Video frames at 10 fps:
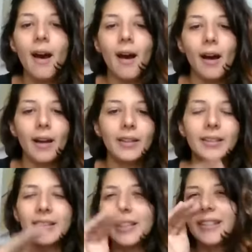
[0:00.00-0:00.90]

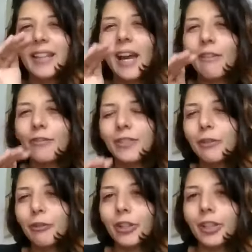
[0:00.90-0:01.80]
They have
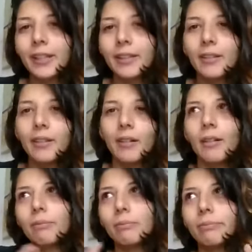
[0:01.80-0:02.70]
different,
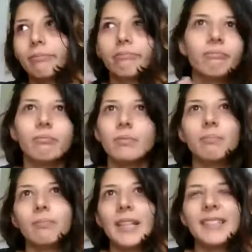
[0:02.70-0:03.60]

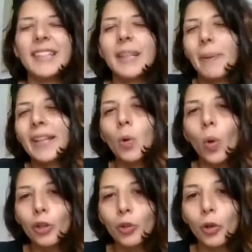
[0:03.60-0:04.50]
let's say, depending
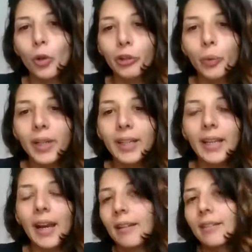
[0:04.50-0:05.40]
what you are doing,
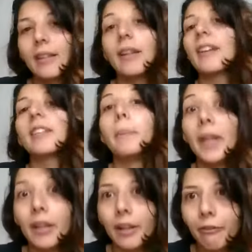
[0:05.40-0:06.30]
it has a
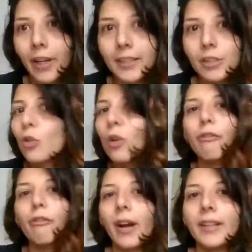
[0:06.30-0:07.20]
bigger effect. You
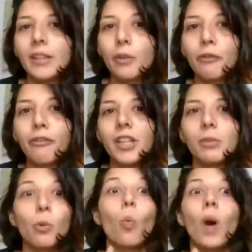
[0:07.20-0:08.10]
can find this on
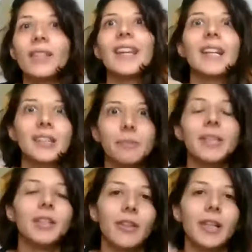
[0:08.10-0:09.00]
Facebook, what
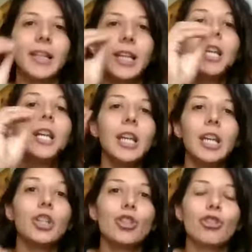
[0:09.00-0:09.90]
specifically
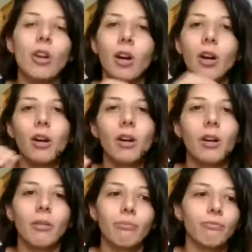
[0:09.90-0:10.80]
each
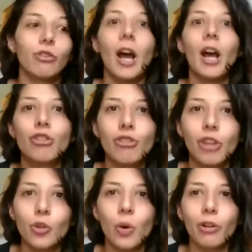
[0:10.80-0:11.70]
touch
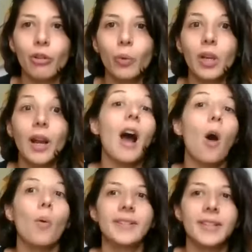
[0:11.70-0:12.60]
that you are doing,
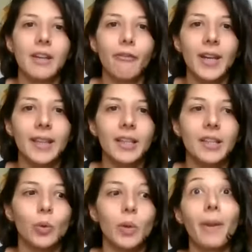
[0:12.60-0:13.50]
how is the effect that
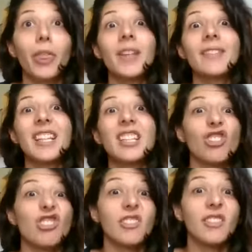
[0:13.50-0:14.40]
it's doing. But things like
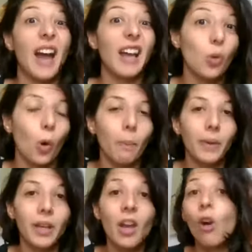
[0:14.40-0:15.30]
changing the ad
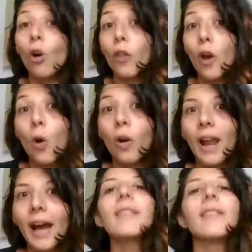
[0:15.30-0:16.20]
copy or the whole
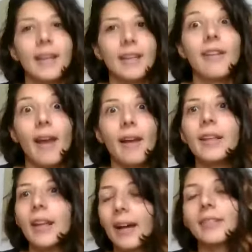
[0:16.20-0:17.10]
ad, then
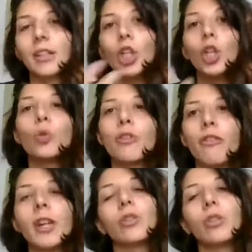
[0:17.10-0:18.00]
it has a huge
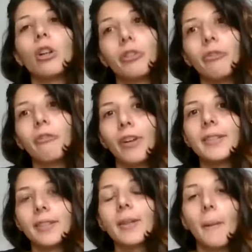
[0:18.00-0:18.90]
effect on the learning
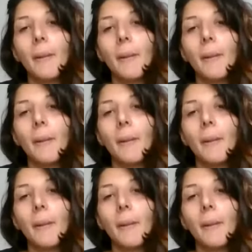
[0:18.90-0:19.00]
phase.